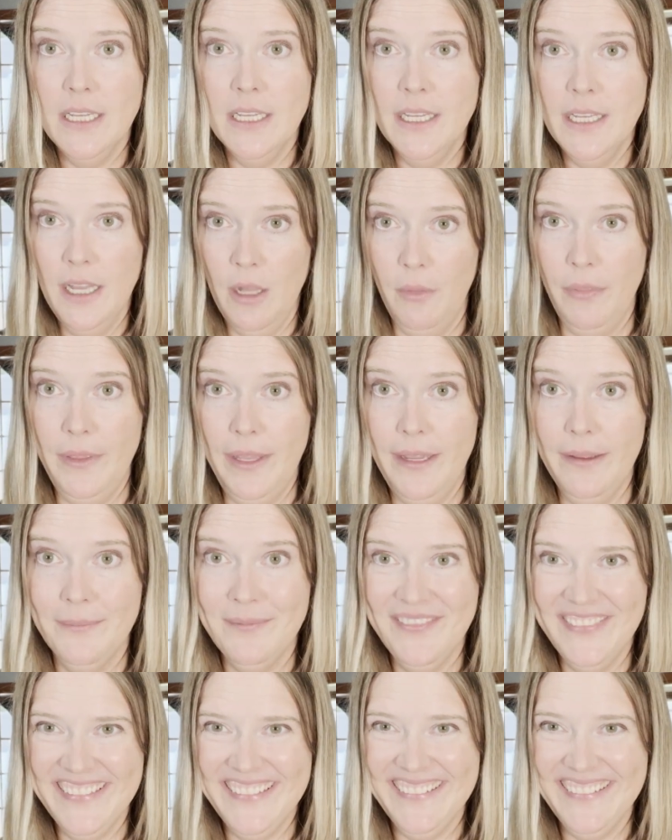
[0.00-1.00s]
healthy.
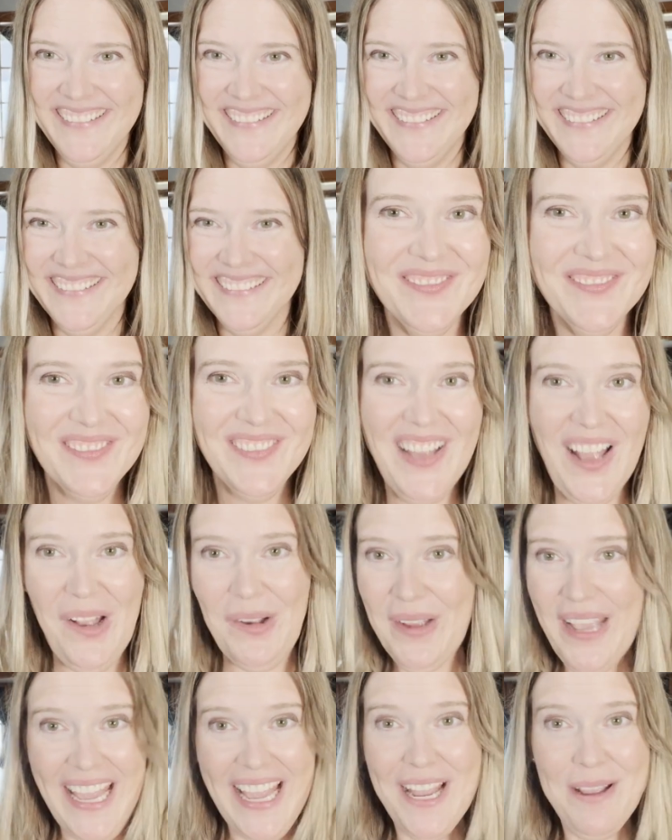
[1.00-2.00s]

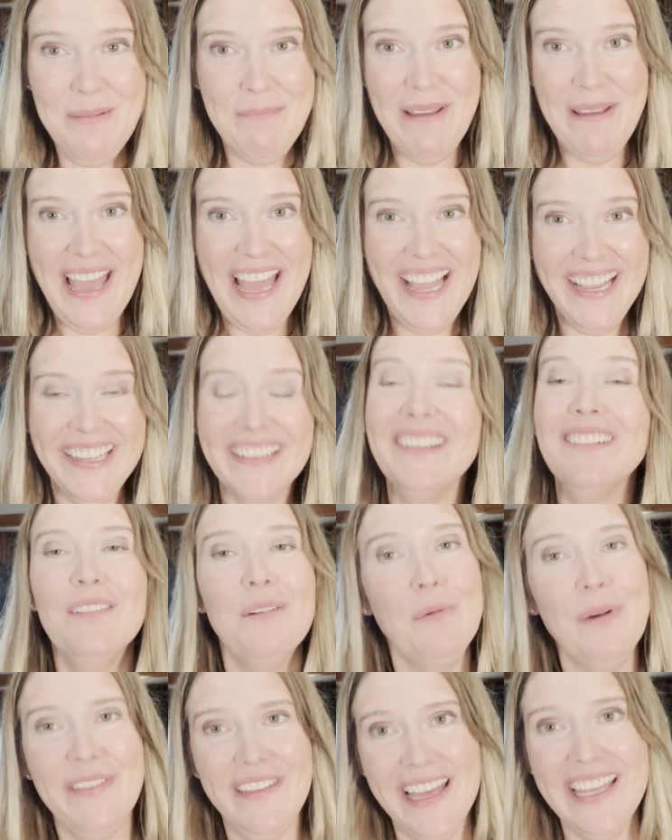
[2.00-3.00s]
Okay, I'm back
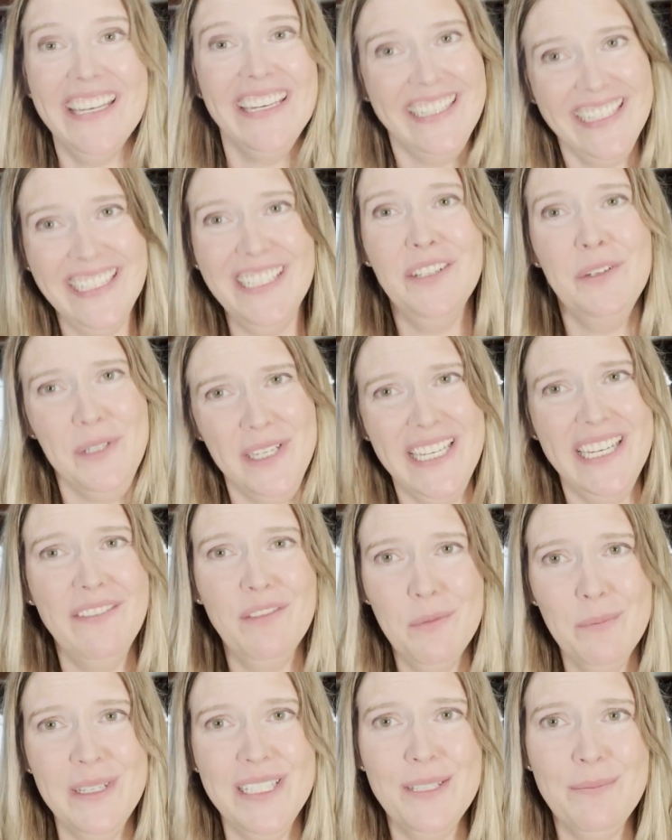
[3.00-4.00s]
with editing. You didn't
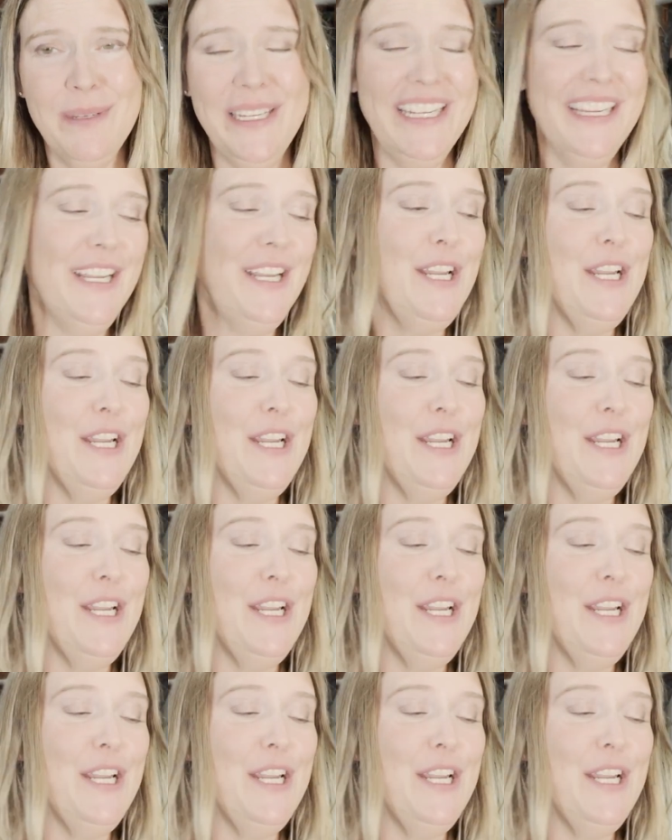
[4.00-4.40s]
even miss me.